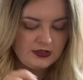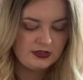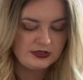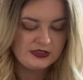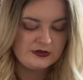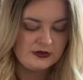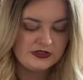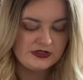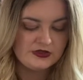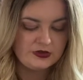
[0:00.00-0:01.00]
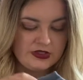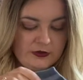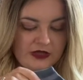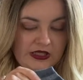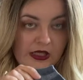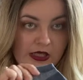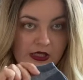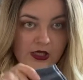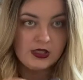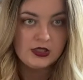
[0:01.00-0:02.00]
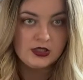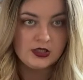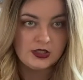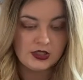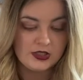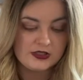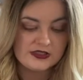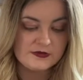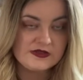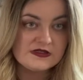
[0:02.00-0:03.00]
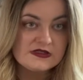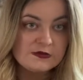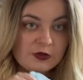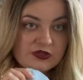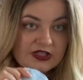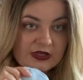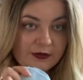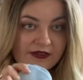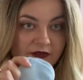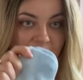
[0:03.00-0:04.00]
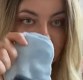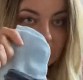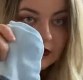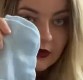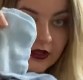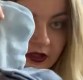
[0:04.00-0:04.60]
these ones are stripy. And these ones are spotty, but they've got like little, like